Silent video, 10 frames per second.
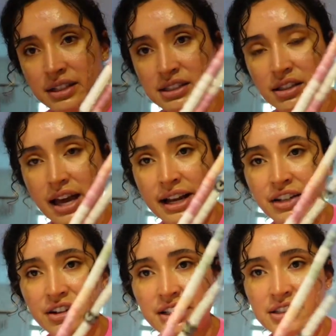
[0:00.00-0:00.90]
this
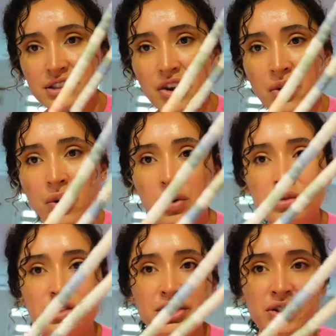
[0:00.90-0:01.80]
lanyard is so
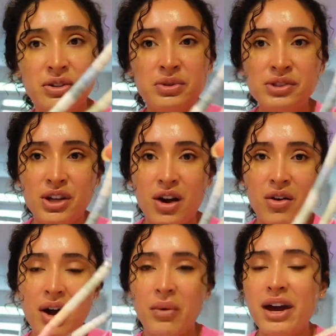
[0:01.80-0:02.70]
old too.
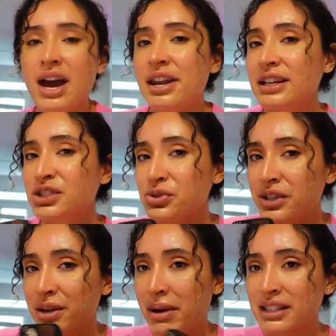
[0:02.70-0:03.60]
So I went ahead and
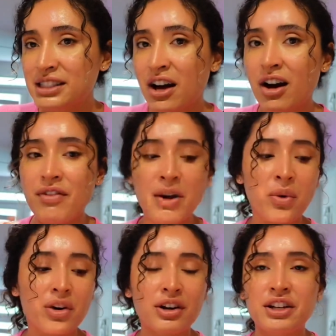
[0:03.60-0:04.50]
treated myself. I
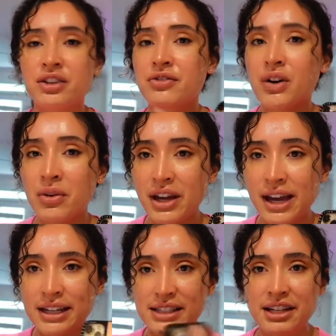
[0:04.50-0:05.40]
ordered a new phone
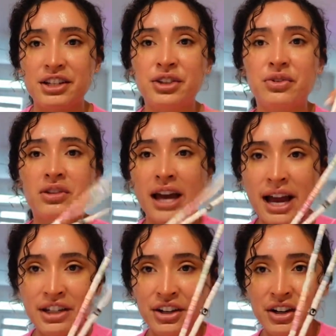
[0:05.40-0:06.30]
case and a new
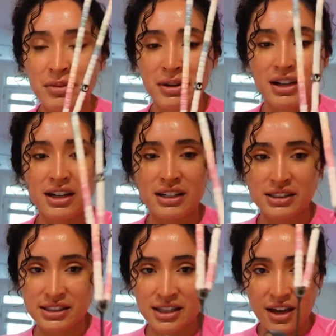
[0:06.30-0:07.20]
lanyard
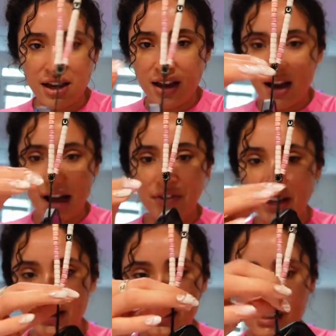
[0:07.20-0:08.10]
because I feel
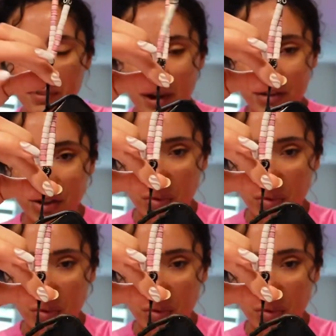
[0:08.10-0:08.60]
like this is about to